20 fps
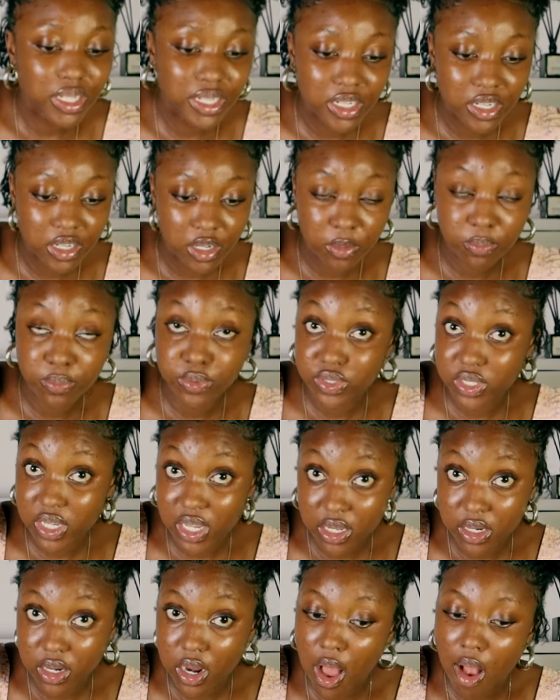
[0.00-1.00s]
And then they
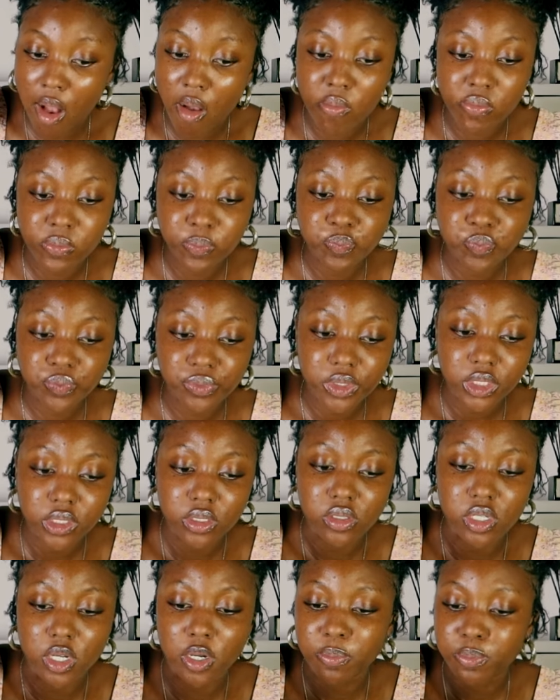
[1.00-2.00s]
put kanda,
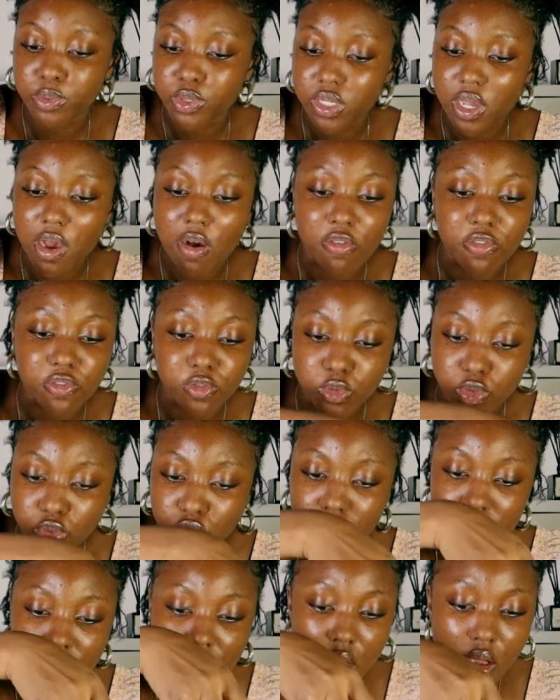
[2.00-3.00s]
they put cow
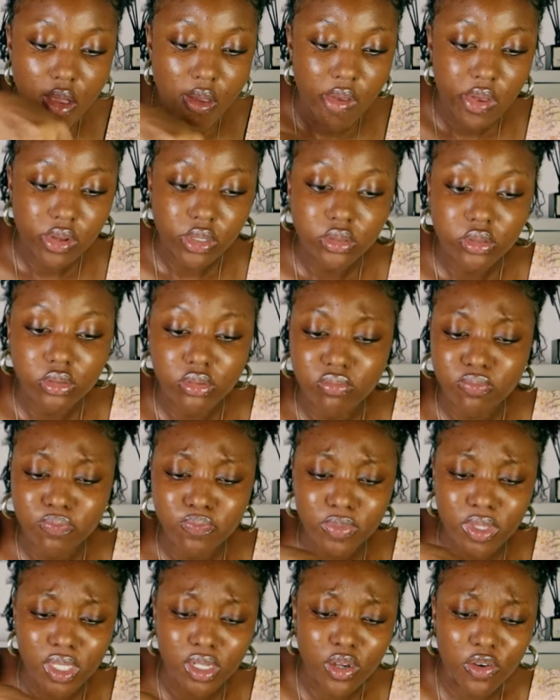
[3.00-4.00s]
food.
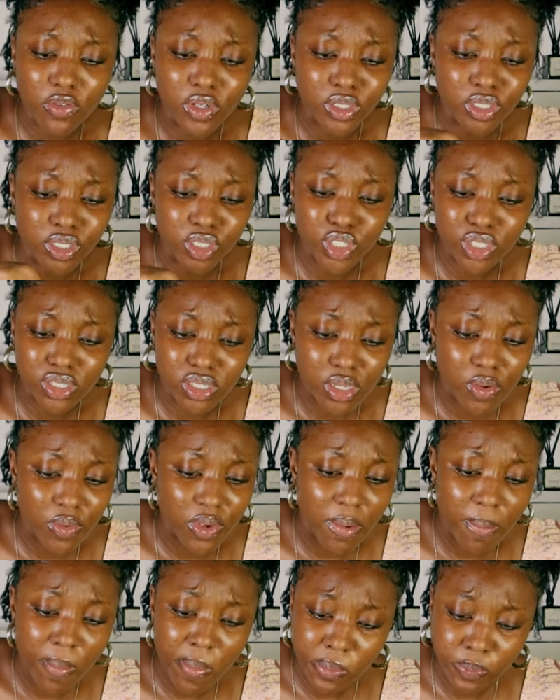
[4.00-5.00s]
These are the creatures they
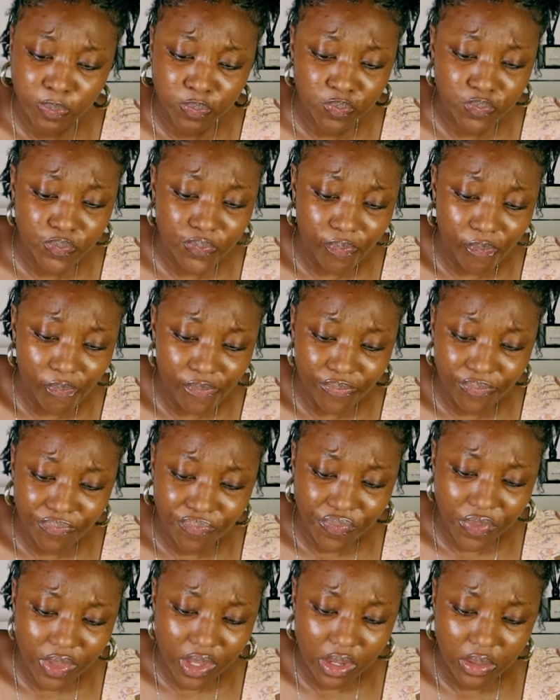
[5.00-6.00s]
win.
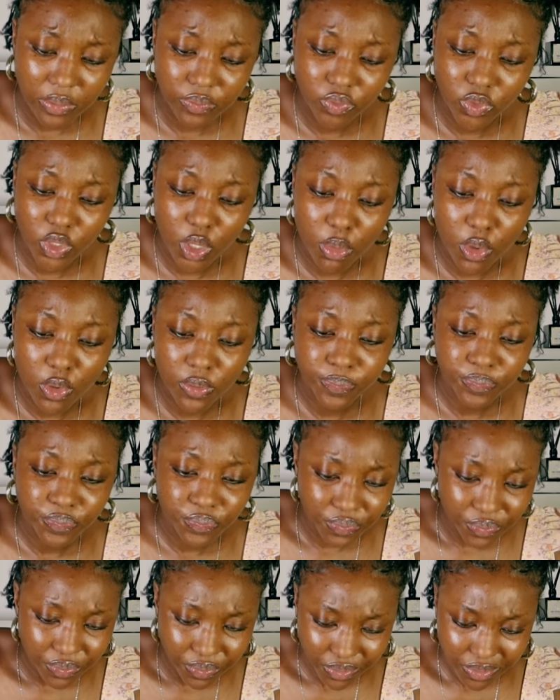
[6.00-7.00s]
No more.
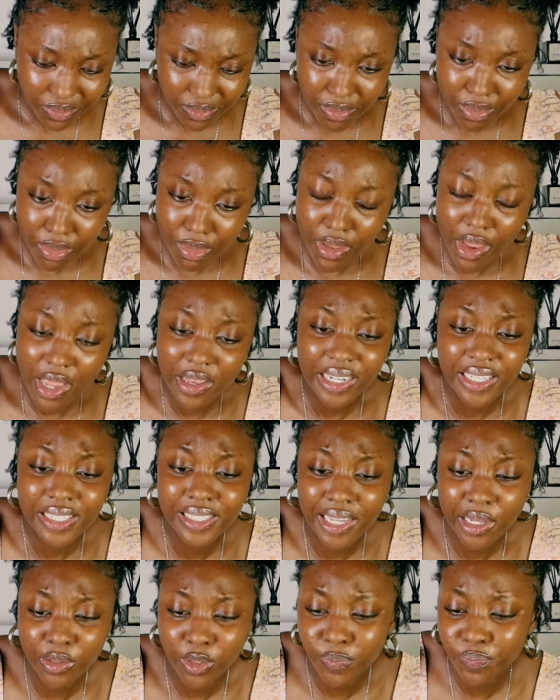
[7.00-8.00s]
They
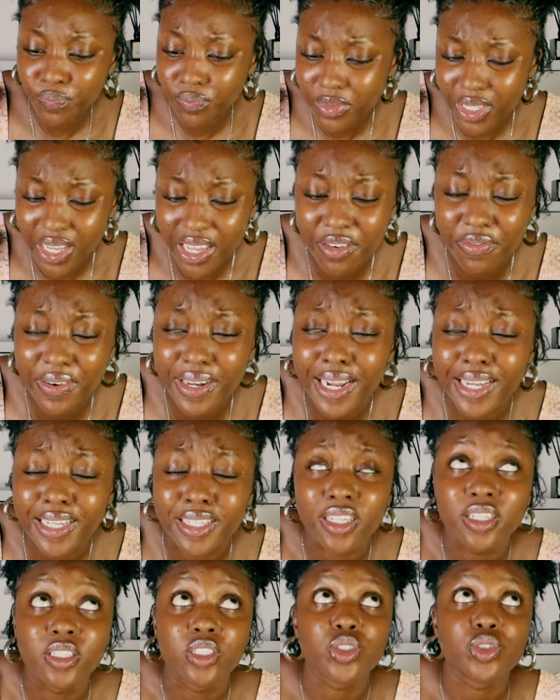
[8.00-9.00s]
sell them. And the fact
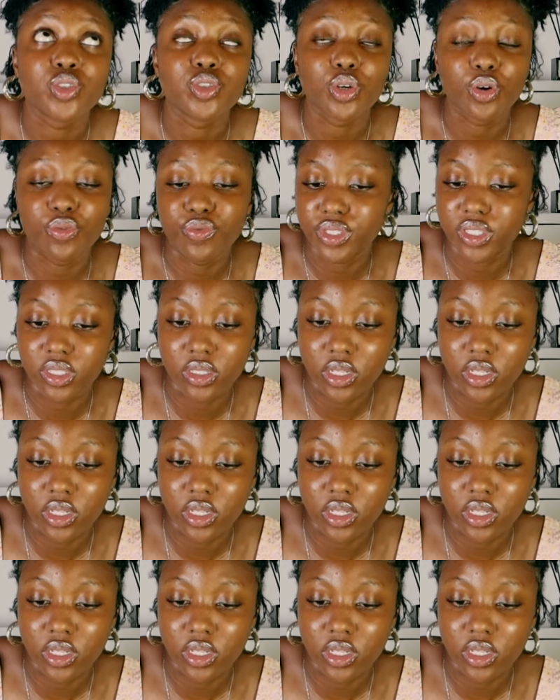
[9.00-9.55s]
that it is so